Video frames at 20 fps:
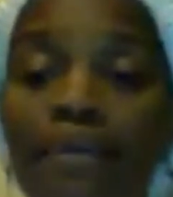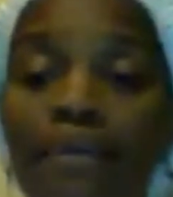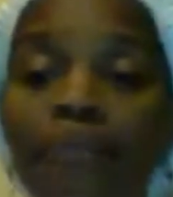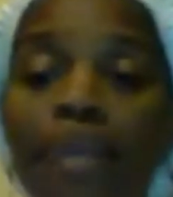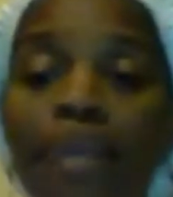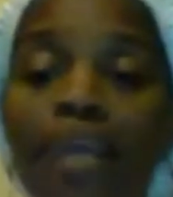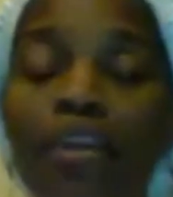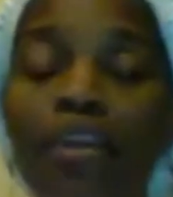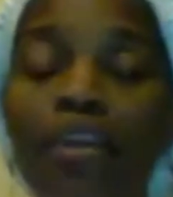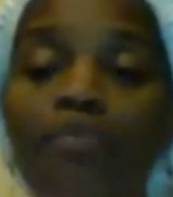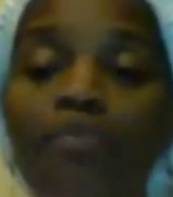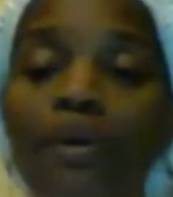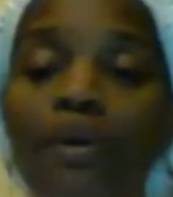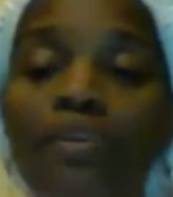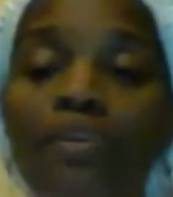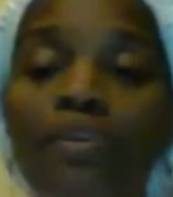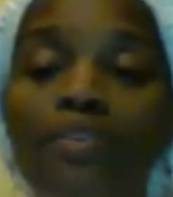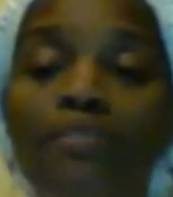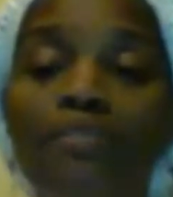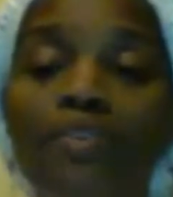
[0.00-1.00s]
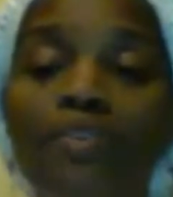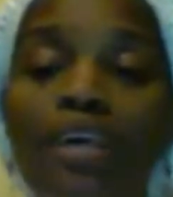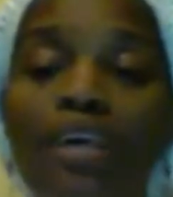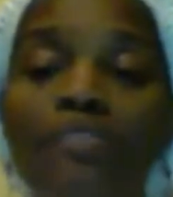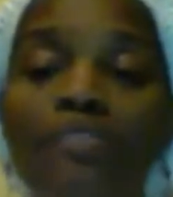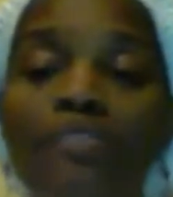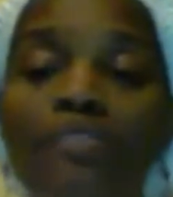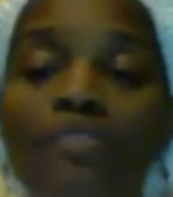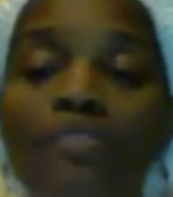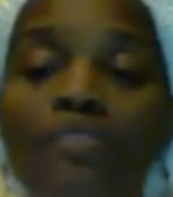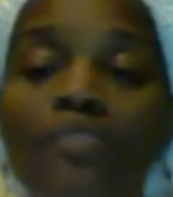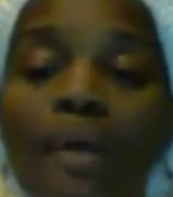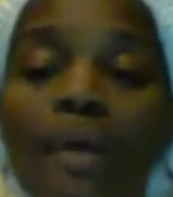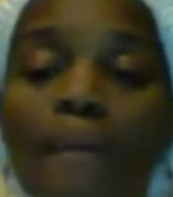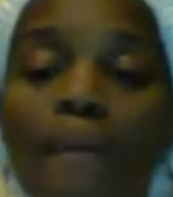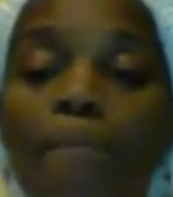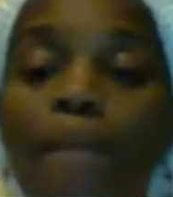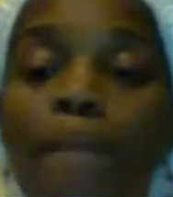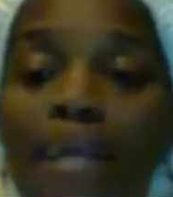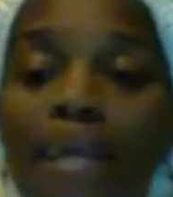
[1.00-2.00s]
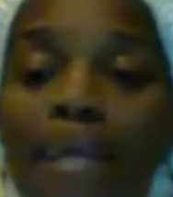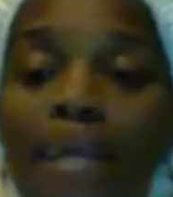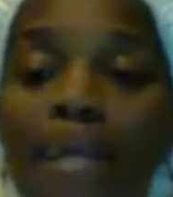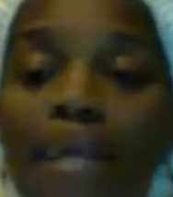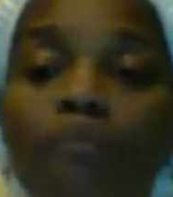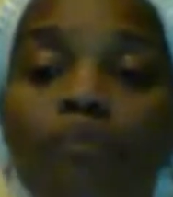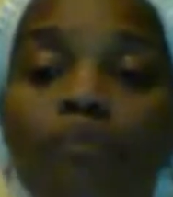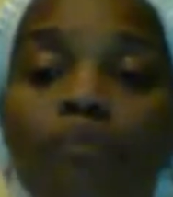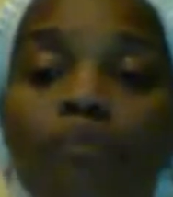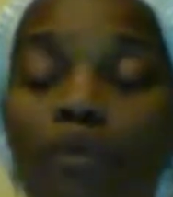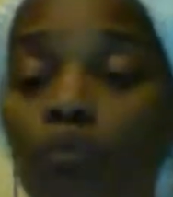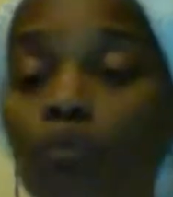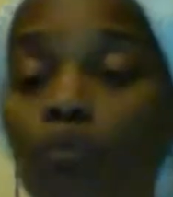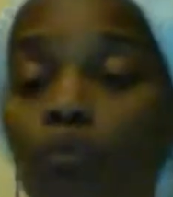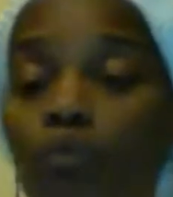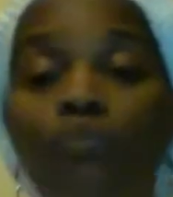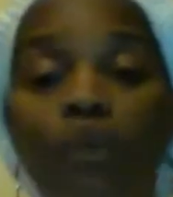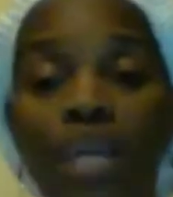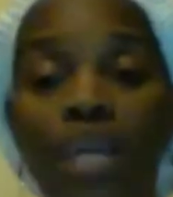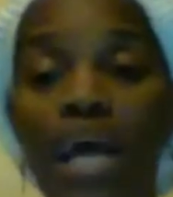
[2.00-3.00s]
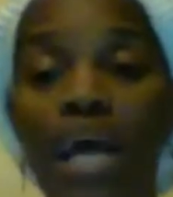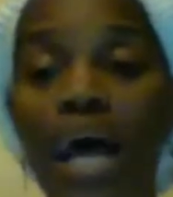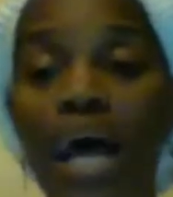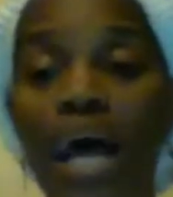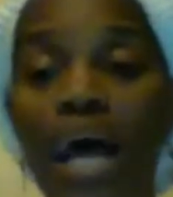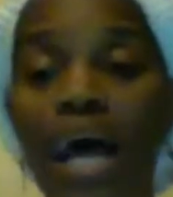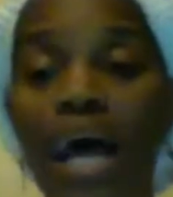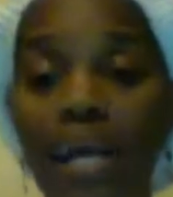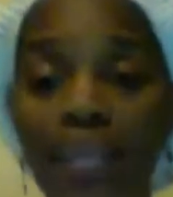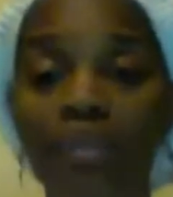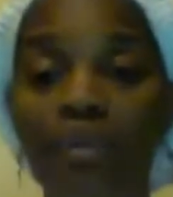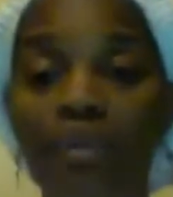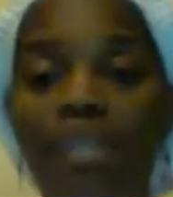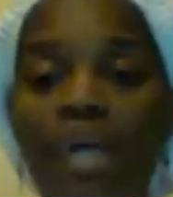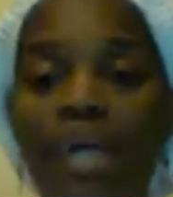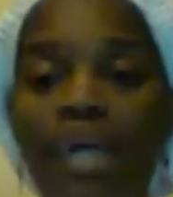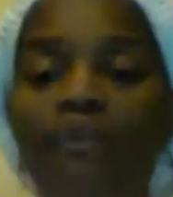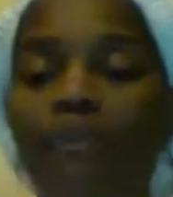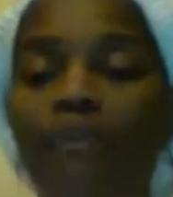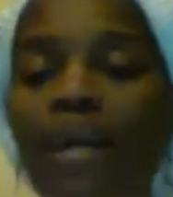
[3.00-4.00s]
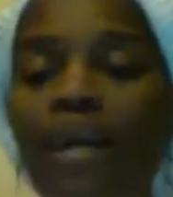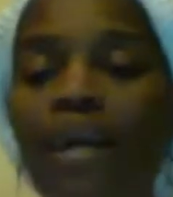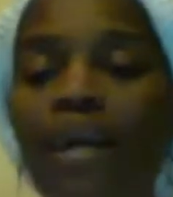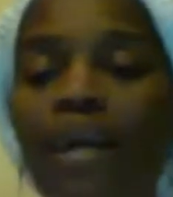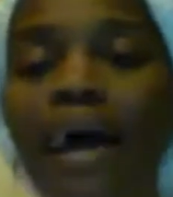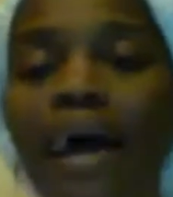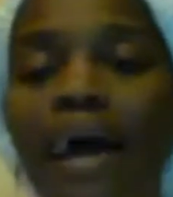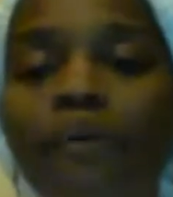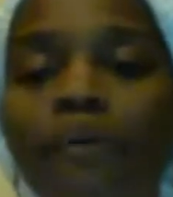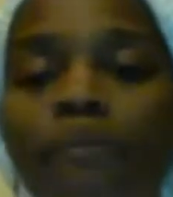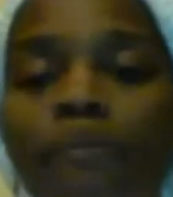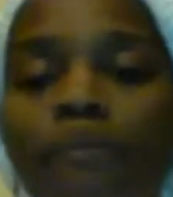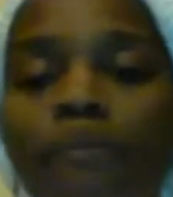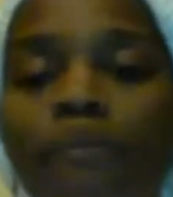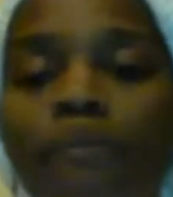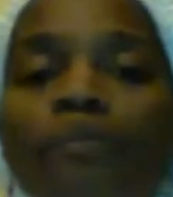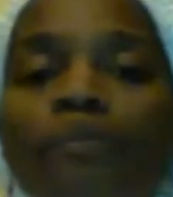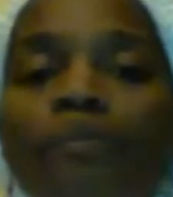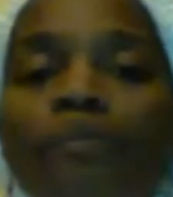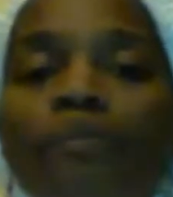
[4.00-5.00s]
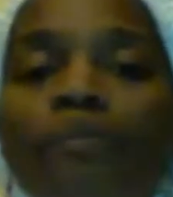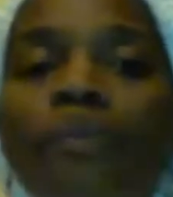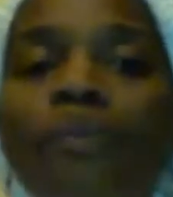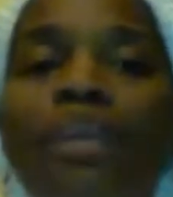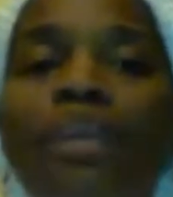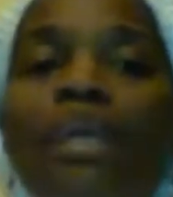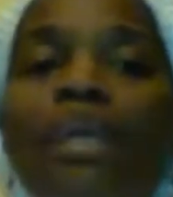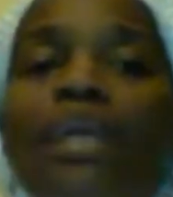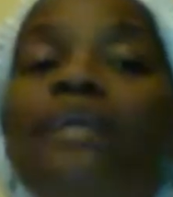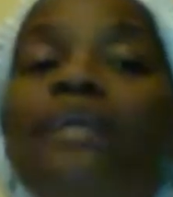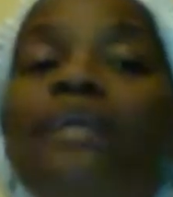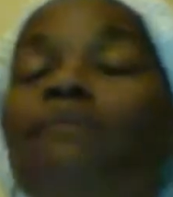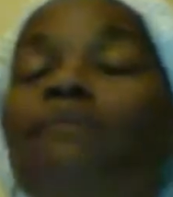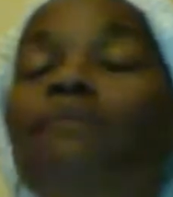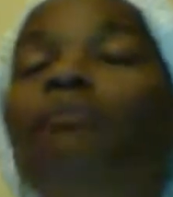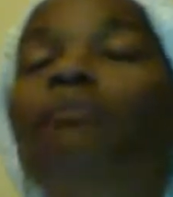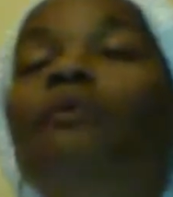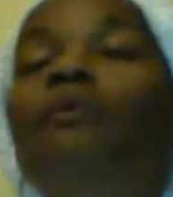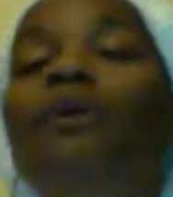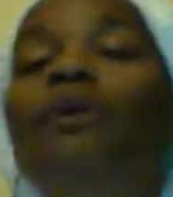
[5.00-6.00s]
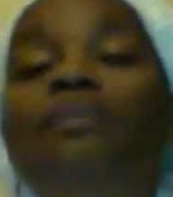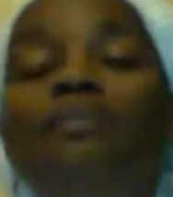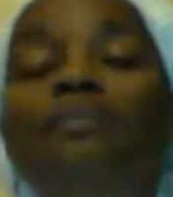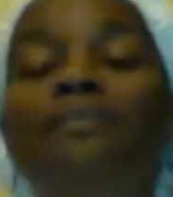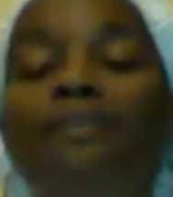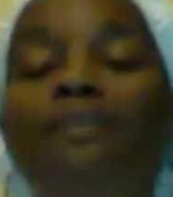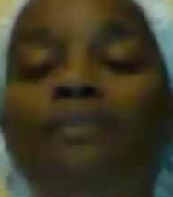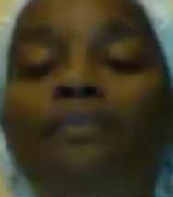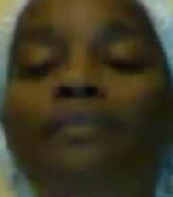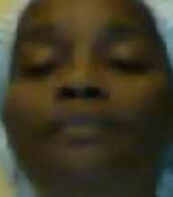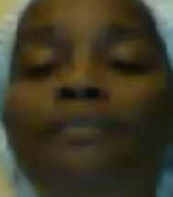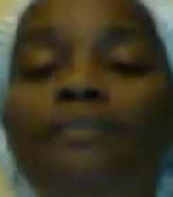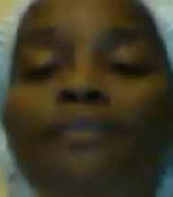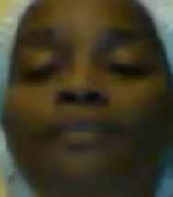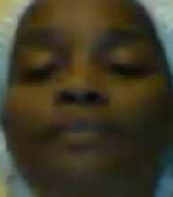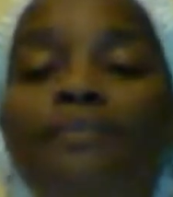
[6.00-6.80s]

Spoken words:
and those billions of cells that make up what I look like right now is important